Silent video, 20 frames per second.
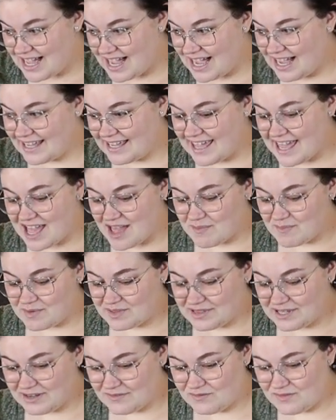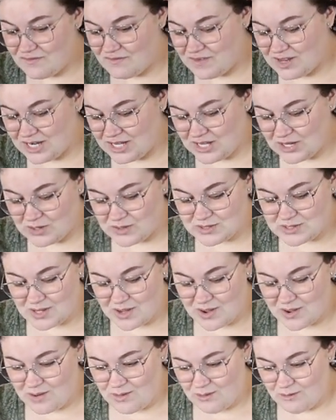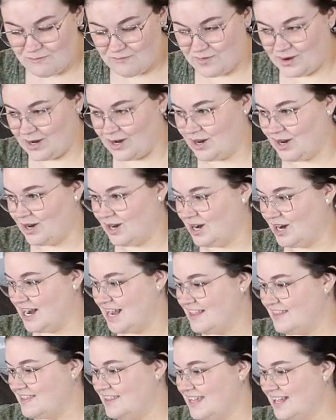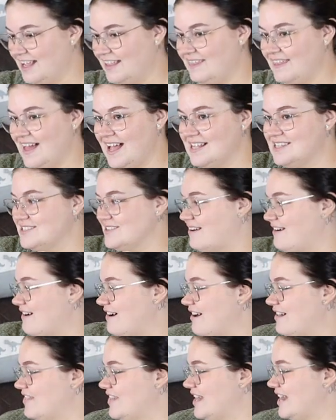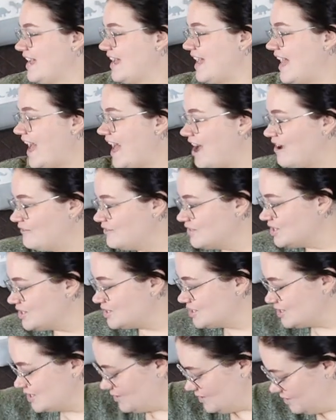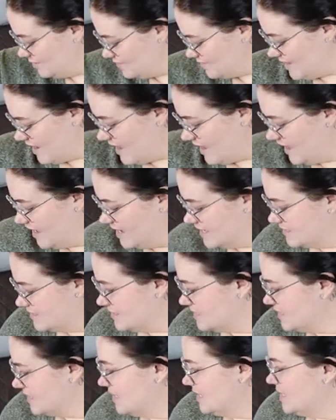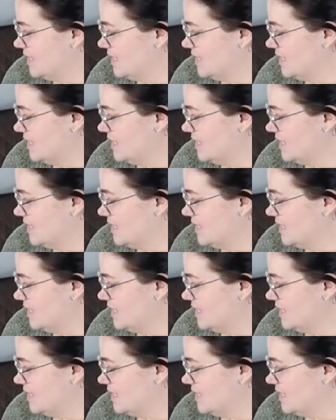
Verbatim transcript: I can't believe the video's over. I think that's all that I have to show you guys.